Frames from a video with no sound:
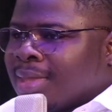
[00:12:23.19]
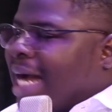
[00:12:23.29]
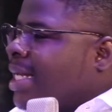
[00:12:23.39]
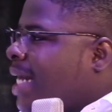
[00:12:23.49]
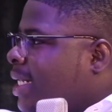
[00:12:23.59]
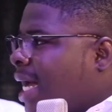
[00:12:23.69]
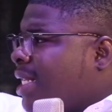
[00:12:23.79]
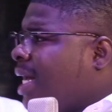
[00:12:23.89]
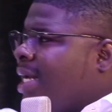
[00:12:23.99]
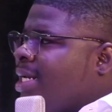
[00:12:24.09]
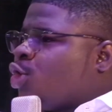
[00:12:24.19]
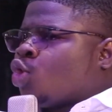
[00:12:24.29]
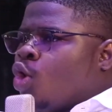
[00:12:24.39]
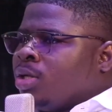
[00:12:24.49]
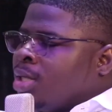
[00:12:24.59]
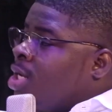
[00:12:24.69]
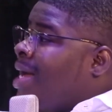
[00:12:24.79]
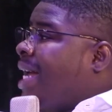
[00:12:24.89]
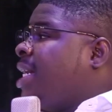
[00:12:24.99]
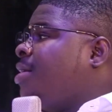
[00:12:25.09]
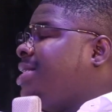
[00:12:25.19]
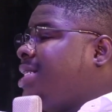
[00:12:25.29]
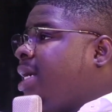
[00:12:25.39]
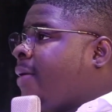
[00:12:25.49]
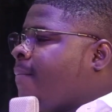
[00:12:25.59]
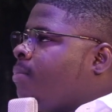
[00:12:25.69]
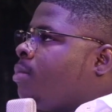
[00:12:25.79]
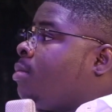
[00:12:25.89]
and then they scored. At the end of the day,